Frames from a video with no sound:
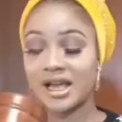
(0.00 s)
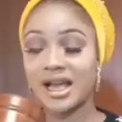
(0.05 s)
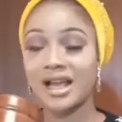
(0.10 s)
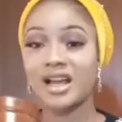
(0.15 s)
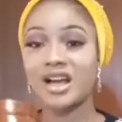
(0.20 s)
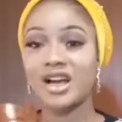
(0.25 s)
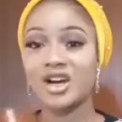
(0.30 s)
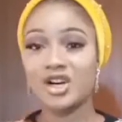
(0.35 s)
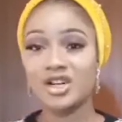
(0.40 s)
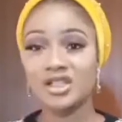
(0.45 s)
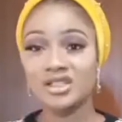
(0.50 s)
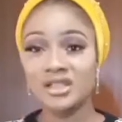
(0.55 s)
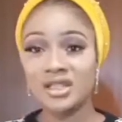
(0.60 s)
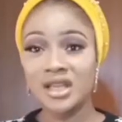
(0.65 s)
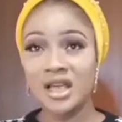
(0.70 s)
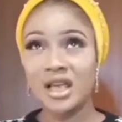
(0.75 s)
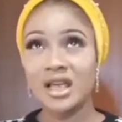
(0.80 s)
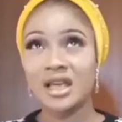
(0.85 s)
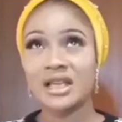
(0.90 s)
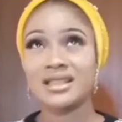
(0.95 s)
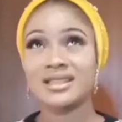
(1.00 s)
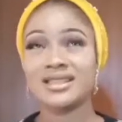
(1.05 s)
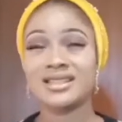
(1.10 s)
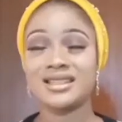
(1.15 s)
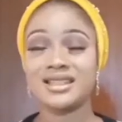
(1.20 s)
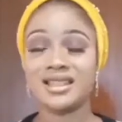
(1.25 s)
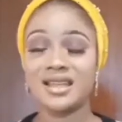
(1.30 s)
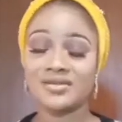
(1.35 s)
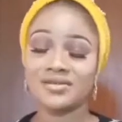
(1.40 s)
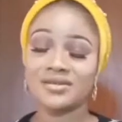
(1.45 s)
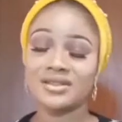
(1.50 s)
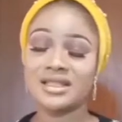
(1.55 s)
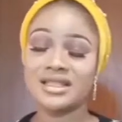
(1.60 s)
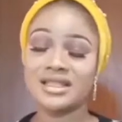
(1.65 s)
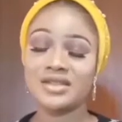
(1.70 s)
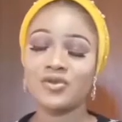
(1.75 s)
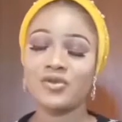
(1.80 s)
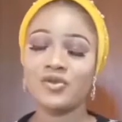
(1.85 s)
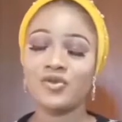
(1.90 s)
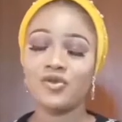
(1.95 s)
I got
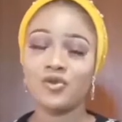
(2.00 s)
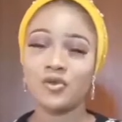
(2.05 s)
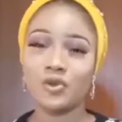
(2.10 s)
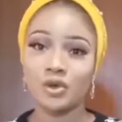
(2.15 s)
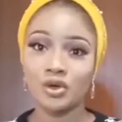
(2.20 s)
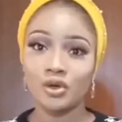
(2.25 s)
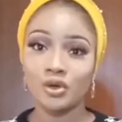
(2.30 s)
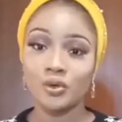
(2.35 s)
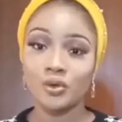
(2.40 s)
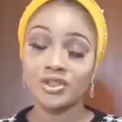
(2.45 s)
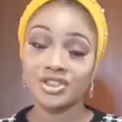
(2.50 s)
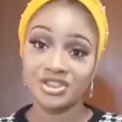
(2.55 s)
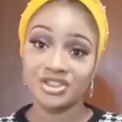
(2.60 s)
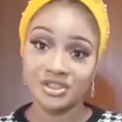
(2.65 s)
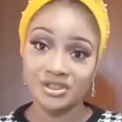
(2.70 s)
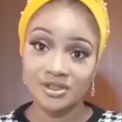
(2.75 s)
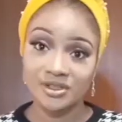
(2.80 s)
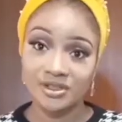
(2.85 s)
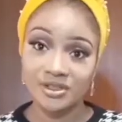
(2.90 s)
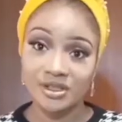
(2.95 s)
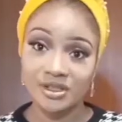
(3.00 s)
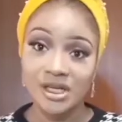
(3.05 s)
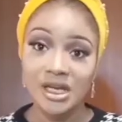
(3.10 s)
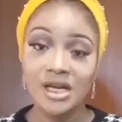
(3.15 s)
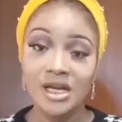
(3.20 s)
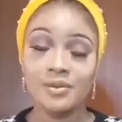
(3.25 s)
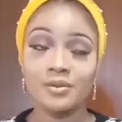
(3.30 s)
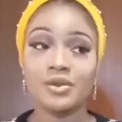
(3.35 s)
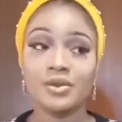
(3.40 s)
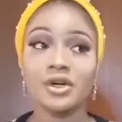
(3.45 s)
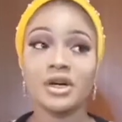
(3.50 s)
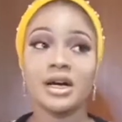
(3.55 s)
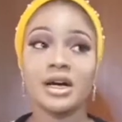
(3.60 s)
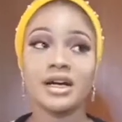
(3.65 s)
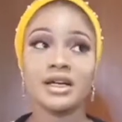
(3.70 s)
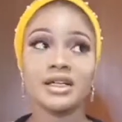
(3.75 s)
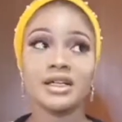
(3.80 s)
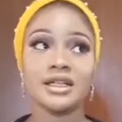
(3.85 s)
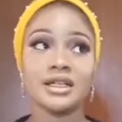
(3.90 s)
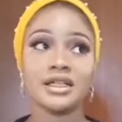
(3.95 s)
74 questions, but
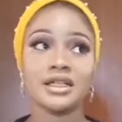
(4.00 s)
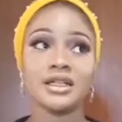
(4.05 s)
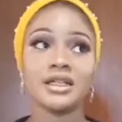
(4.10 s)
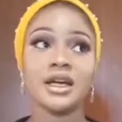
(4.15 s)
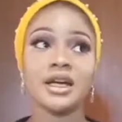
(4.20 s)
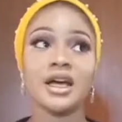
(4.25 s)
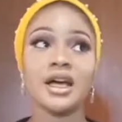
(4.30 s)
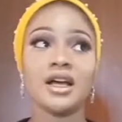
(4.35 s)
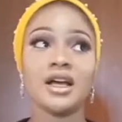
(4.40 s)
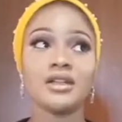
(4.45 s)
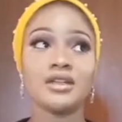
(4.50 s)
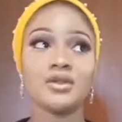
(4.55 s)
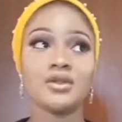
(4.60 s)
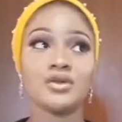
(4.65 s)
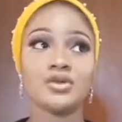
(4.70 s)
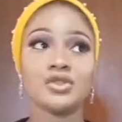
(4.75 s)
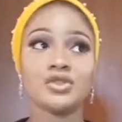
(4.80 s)
I had to